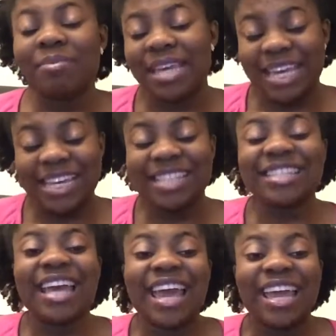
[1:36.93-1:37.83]

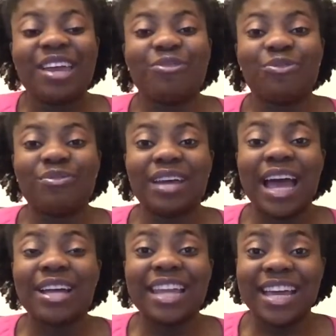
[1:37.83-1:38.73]
is
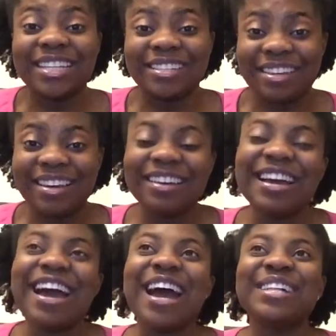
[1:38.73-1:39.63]
an editor,
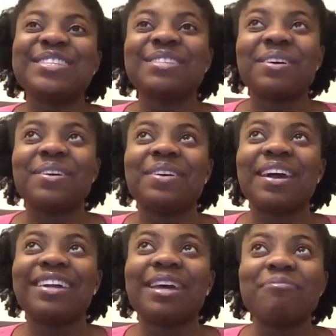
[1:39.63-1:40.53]
and
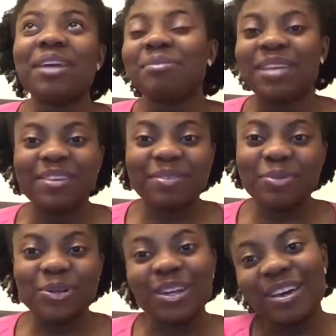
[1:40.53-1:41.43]
so that made me even
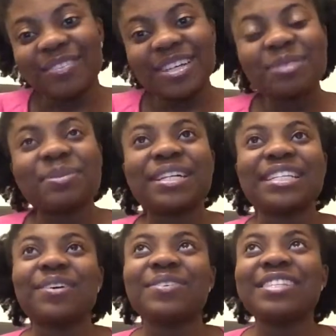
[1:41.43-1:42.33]
more nervous
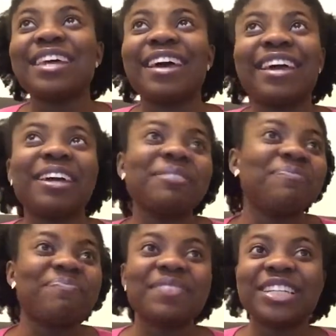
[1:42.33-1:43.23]
because I was like,
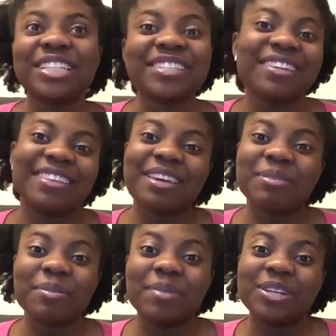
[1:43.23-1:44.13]
she's gonna
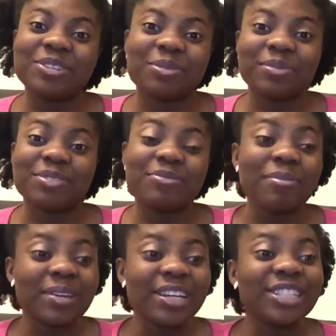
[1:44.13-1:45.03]
think my manuscript is
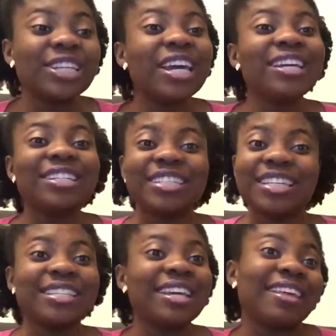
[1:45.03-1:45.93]
rubbish,
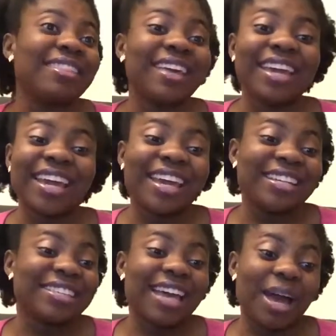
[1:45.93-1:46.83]
she's gonna think
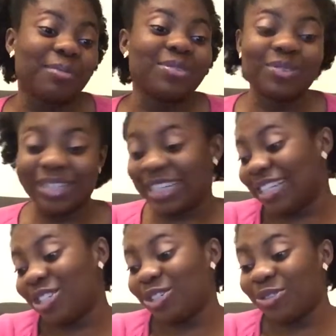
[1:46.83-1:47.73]
it's absolute
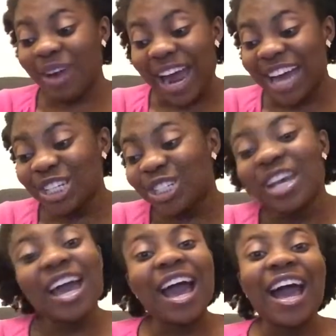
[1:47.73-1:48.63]

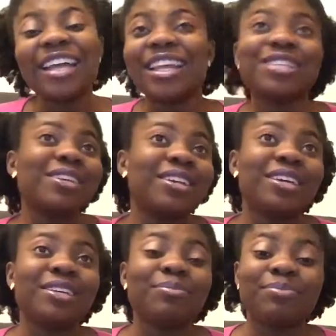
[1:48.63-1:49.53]
trash, and that's
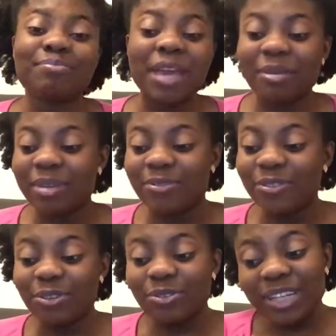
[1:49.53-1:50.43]
gonna make me
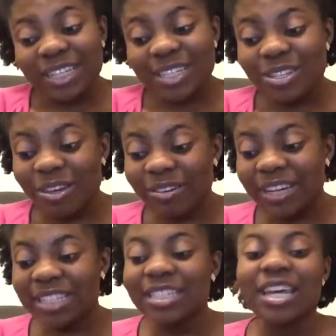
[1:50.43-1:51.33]
feel really
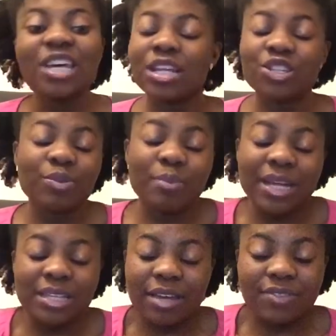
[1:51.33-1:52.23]
discouraged. As you
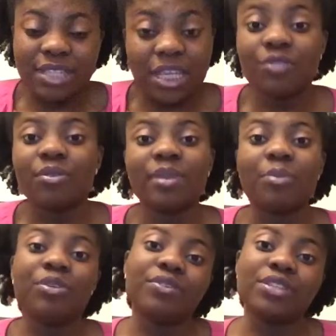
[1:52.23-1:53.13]
might have seen from
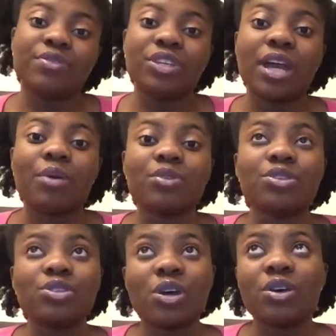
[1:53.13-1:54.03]
that previous video, I
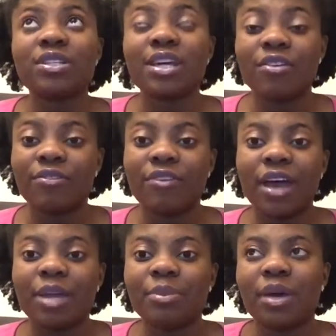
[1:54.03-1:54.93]
was so
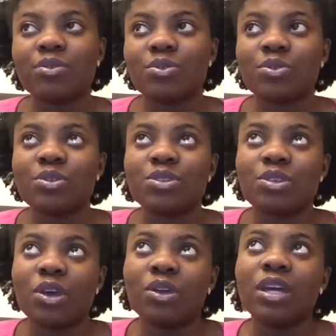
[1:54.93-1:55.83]
terrified, but I was also
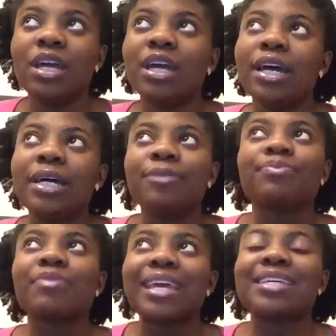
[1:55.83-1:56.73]
so
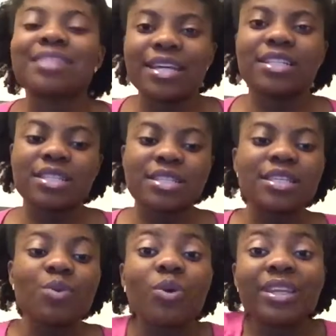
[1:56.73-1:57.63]
excited to
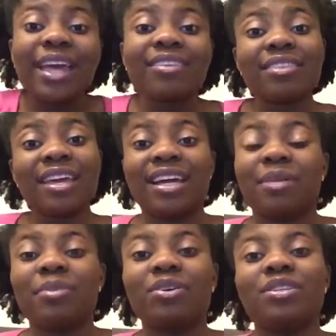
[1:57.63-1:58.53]
see what they
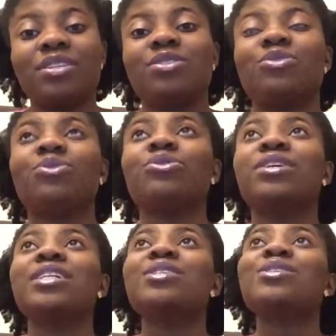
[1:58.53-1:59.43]
think about these
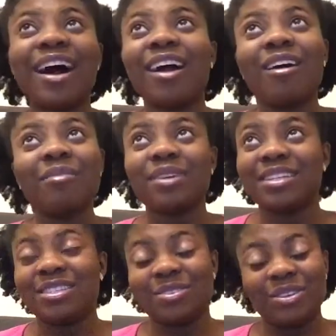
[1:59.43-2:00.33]
stories. I can't
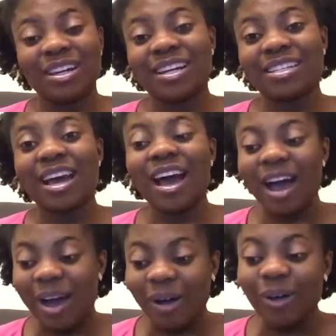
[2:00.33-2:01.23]
begin to tell you guys
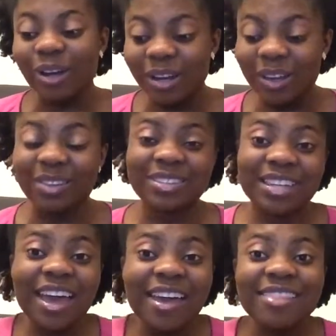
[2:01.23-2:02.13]
how
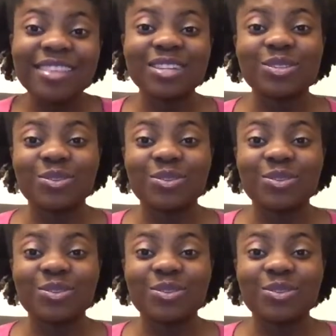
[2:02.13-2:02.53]
close this